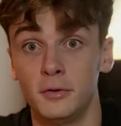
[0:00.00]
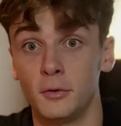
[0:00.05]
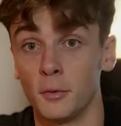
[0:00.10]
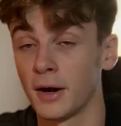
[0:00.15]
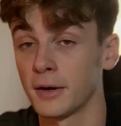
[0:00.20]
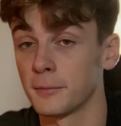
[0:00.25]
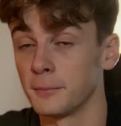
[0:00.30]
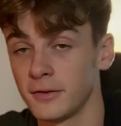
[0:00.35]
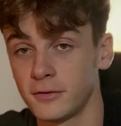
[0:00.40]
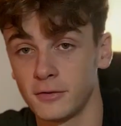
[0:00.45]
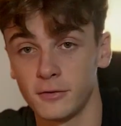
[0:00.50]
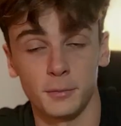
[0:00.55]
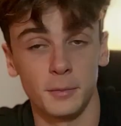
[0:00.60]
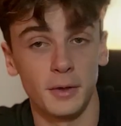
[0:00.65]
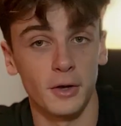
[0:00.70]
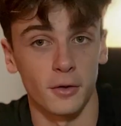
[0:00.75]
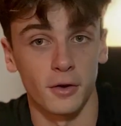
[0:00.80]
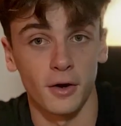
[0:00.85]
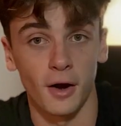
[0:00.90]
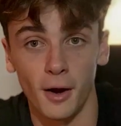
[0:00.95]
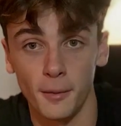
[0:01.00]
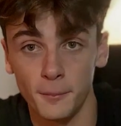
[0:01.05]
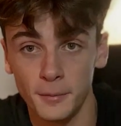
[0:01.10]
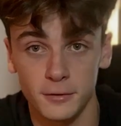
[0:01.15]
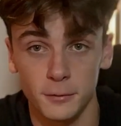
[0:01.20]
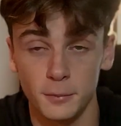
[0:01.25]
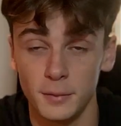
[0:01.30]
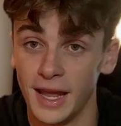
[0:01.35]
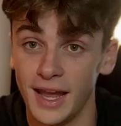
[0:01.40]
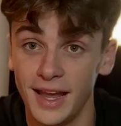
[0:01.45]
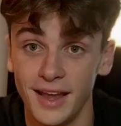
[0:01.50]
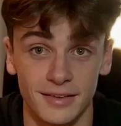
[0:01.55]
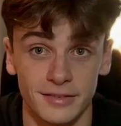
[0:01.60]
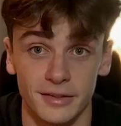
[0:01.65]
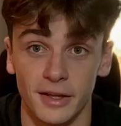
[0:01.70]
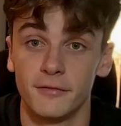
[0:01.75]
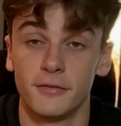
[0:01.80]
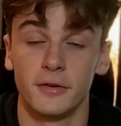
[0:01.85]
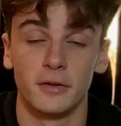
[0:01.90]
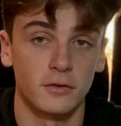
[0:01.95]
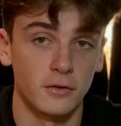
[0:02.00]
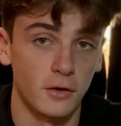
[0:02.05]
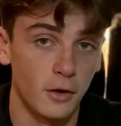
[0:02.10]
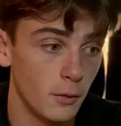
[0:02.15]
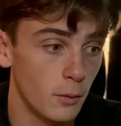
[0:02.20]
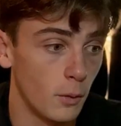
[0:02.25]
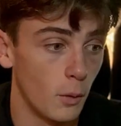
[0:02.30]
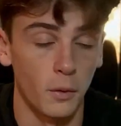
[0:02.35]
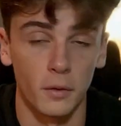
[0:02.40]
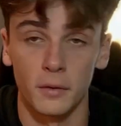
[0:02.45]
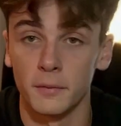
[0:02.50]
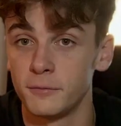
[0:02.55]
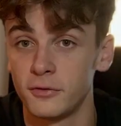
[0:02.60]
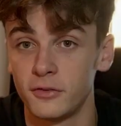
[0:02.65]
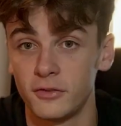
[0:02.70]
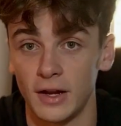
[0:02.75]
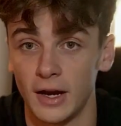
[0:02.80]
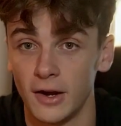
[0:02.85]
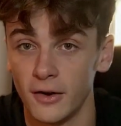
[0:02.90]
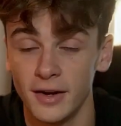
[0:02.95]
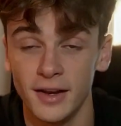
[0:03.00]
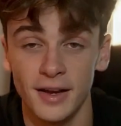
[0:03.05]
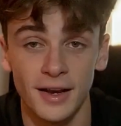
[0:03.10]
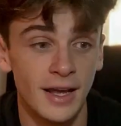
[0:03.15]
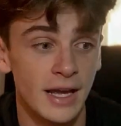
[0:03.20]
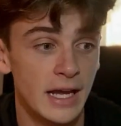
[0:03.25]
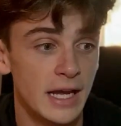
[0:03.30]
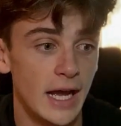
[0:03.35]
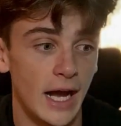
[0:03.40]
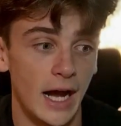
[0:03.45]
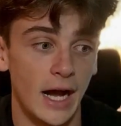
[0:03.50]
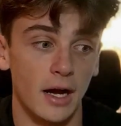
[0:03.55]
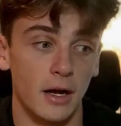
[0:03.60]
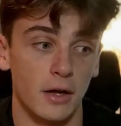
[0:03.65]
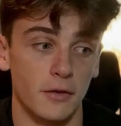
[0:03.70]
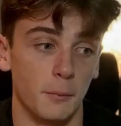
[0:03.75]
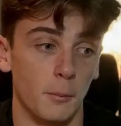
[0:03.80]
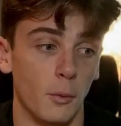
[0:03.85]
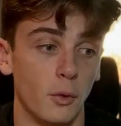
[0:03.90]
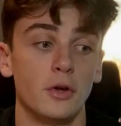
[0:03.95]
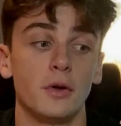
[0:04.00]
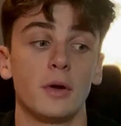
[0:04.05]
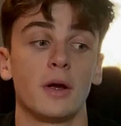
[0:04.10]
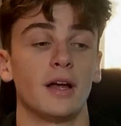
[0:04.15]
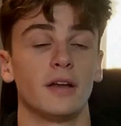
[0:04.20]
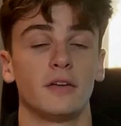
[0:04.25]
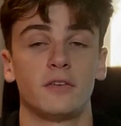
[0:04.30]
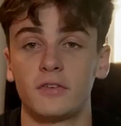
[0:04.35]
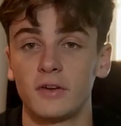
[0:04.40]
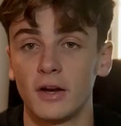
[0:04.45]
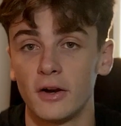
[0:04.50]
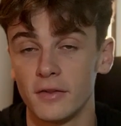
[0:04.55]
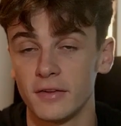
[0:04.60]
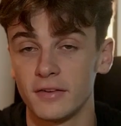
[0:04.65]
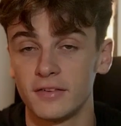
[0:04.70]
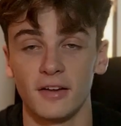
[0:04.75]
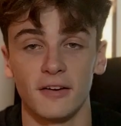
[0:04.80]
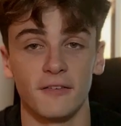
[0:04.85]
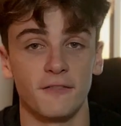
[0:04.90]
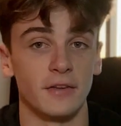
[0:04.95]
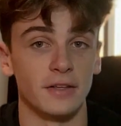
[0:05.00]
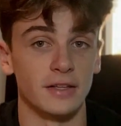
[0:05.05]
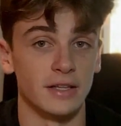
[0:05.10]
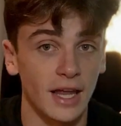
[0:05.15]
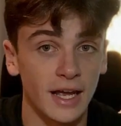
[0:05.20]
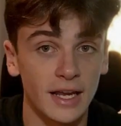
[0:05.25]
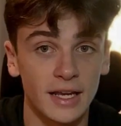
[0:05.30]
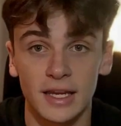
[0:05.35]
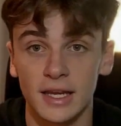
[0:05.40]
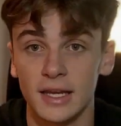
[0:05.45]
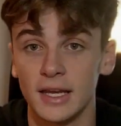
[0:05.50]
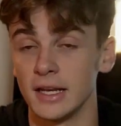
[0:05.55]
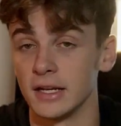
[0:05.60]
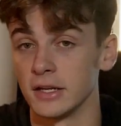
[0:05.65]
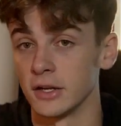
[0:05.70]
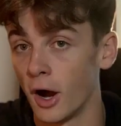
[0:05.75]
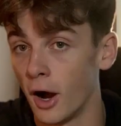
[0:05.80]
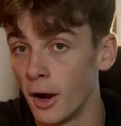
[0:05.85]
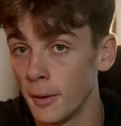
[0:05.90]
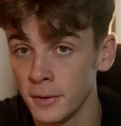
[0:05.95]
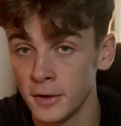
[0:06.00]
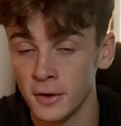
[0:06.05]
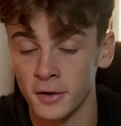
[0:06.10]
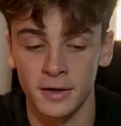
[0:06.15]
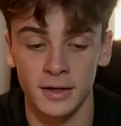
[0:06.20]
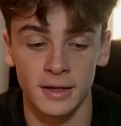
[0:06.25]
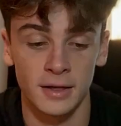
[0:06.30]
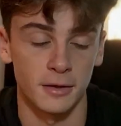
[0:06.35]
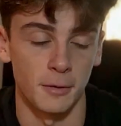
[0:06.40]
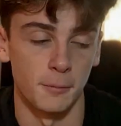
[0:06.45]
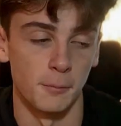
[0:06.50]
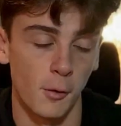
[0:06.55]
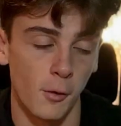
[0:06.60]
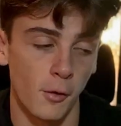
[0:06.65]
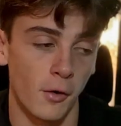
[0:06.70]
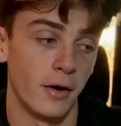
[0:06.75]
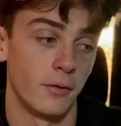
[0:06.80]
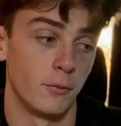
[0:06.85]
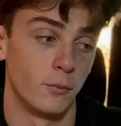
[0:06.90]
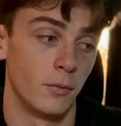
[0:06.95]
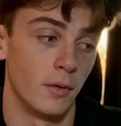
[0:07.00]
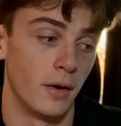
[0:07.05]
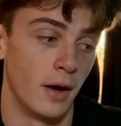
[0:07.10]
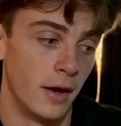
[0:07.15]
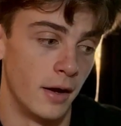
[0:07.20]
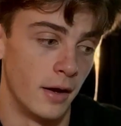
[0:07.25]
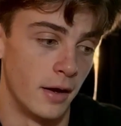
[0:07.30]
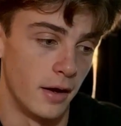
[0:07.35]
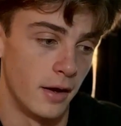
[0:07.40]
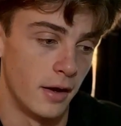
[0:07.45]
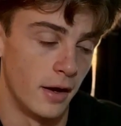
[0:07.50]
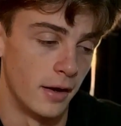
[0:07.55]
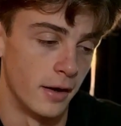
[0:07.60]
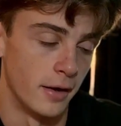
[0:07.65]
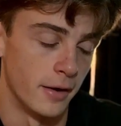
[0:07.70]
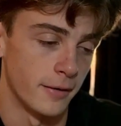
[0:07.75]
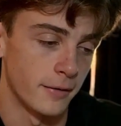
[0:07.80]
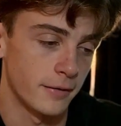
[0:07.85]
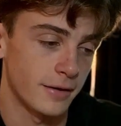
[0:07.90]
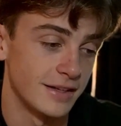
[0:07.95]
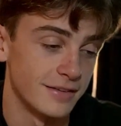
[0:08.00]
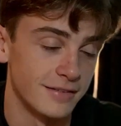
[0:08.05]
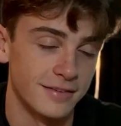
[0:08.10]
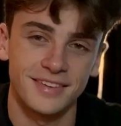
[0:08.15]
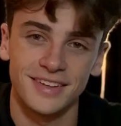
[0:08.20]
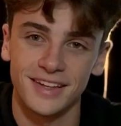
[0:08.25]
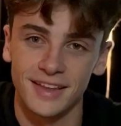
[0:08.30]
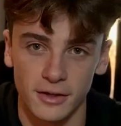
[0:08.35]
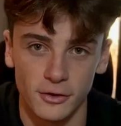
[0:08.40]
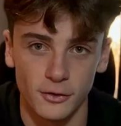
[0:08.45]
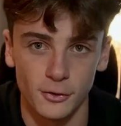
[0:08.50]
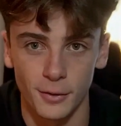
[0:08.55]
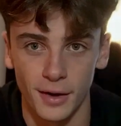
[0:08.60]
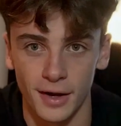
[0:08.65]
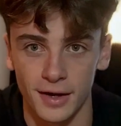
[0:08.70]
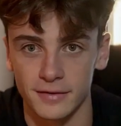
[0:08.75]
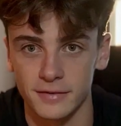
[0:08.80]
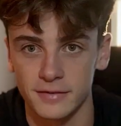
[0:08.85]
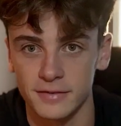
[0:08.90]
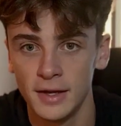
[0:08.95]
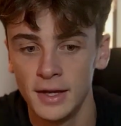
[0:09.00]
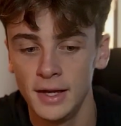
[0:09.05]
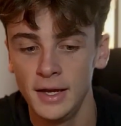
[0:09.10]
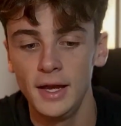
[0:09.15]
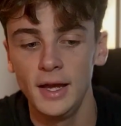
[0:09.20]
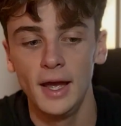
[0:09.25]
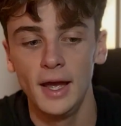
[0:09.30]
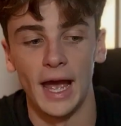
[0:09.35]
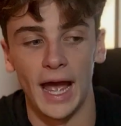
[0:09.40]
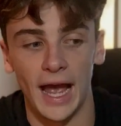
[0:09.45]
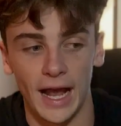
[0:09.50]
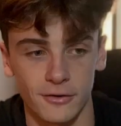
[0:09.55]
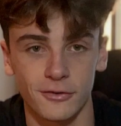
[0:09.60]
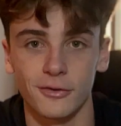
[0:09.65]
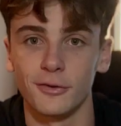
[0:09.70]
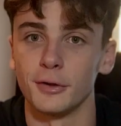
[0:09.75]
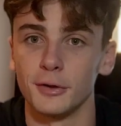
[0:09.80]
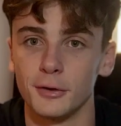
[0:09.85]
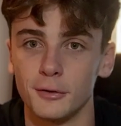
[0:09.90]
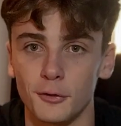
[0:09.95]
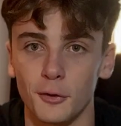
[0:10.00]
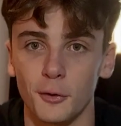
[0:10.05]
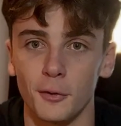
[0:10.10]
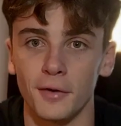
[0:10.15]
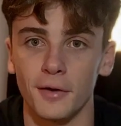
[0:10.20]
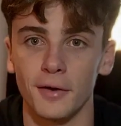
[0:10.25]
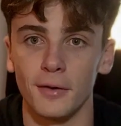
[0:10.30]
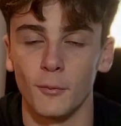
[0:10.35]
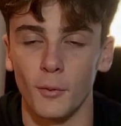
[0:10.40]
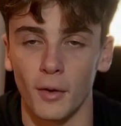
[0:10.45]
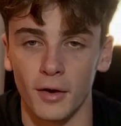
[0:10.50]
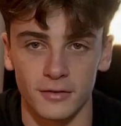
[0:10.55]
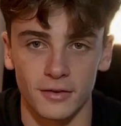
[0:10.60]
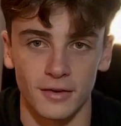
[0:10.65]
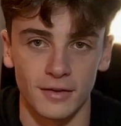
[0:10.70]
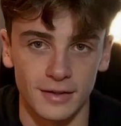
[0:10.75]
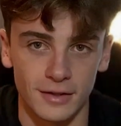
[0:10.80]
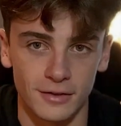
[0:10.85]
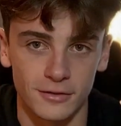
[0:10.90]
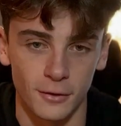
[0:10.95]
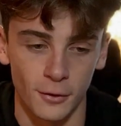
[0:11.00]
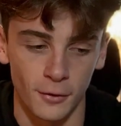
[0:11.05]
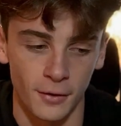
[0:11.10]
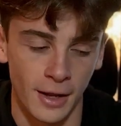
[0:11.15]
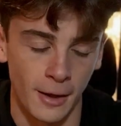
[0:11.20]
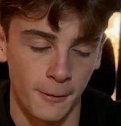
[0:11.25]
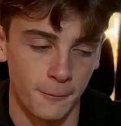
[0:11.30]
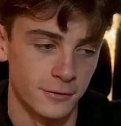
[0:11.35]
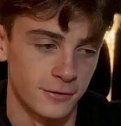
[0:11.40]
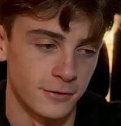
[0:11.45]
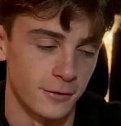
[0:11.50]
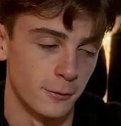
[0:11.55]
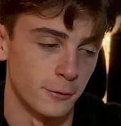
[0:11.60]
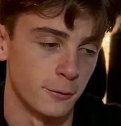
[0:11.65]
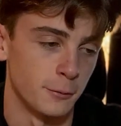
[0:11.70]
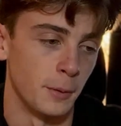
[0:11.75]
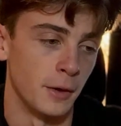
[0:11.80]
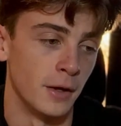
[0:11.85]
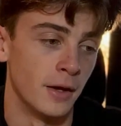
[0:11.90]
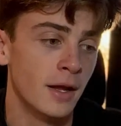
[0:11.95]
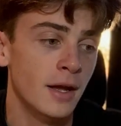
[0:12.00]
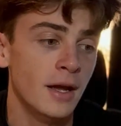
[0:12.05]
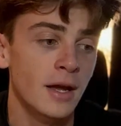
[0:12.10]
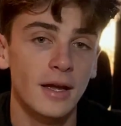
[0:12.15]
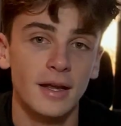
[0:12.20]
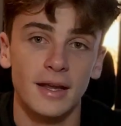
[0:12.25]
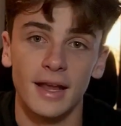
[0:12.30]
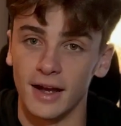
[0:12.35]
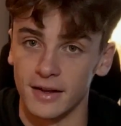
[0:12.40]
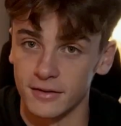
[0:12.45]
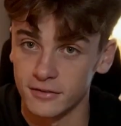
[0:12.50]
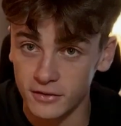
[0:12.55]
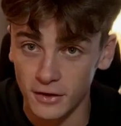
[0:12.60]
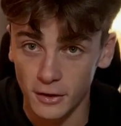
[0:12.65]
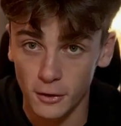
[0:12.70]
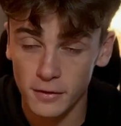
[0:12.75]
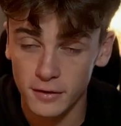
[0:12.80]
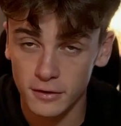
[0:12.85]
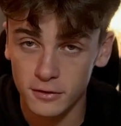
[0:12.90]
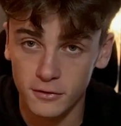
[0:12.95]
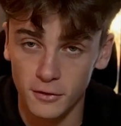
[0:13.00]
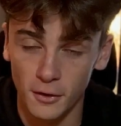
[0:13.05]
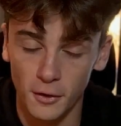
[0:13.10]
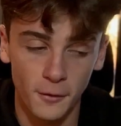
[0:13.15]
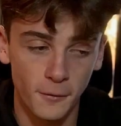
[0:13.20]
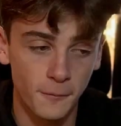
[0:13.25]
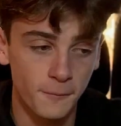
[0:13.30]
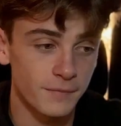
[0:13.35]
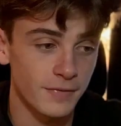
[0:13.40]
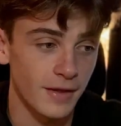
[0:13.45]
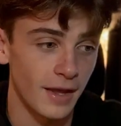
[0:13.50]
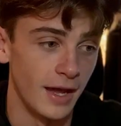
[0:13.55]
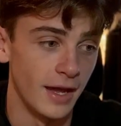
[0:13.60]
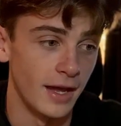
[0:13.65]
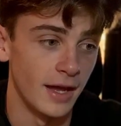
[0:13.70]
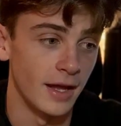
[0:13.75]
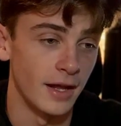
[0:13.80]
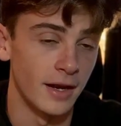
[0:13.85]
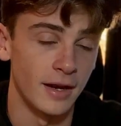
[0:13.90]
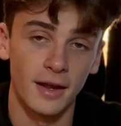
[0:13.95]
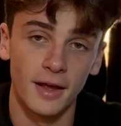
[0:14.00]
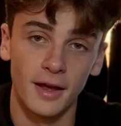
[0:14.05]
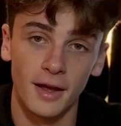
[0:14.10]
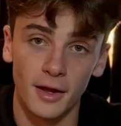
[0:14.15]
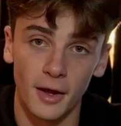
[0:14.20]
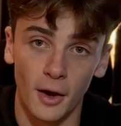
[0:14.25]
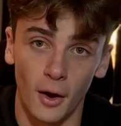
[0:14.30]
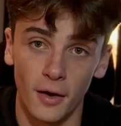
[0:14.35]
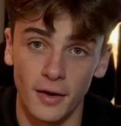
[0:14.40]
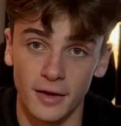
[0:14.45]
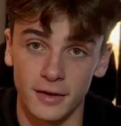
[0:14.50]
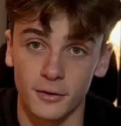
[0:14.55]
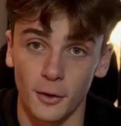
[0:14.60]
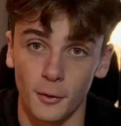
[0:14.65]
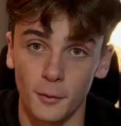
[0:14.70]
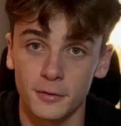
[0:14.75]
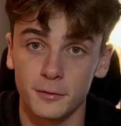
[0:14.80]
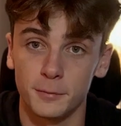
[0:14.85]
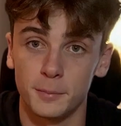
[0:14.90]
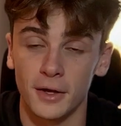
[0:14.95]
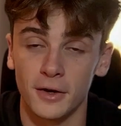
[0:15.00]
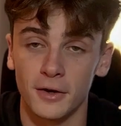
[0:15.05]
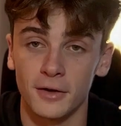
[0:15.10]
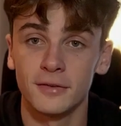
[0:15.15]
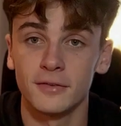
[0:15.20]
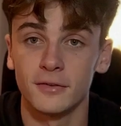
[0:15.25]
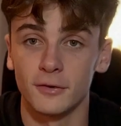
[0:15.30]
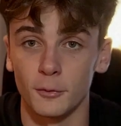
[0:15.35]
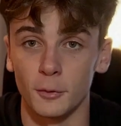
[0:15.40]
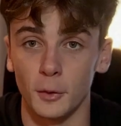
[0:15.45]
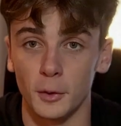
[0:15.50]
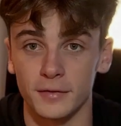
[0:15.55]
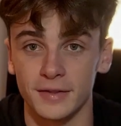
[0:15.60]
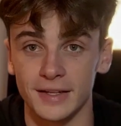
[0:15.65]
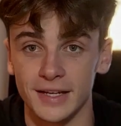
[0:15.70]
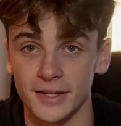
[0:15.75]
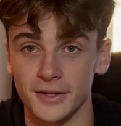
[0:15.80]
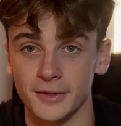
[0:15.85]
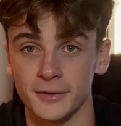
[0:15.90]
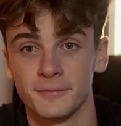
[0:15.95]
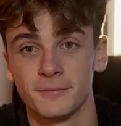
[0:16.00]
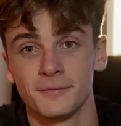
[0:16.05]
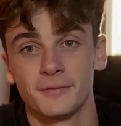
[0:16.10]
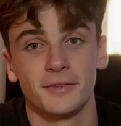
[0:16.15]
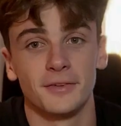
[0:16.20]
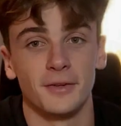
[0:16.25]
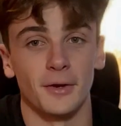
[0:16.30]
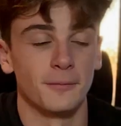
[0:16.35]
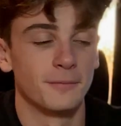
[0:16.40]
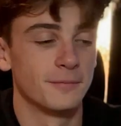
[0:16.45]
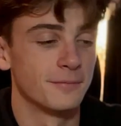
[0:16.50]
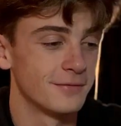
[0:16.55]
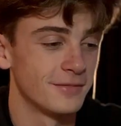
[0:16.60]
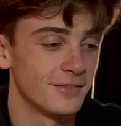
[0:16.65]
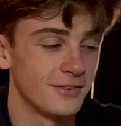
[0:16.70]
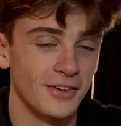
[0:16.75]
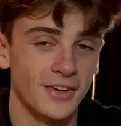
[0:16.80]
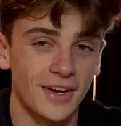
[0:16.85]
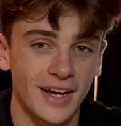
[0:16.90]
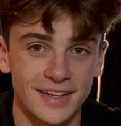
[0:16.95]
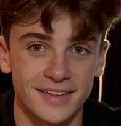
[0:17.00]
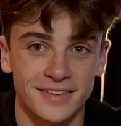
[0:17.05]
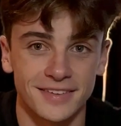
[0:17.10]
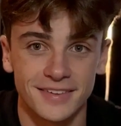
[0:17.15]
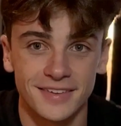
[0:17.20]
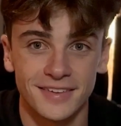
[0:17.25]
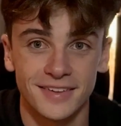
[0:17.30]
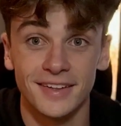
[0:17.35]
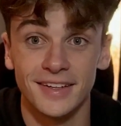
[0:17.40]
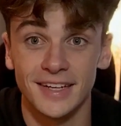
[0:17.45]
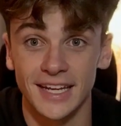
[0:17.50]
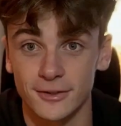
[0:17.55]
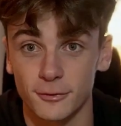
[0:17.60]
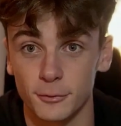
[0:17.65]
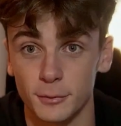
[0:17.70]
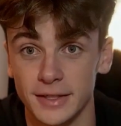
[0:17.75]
direct message me or comment to me, hey, I love the show, or share it. The more you guys share this stuff and like it and comment on it, the more I can see that you guys actually enjoy watching these certain episodes. But yeah, share this show, and it's always better to grow together. So see you guys next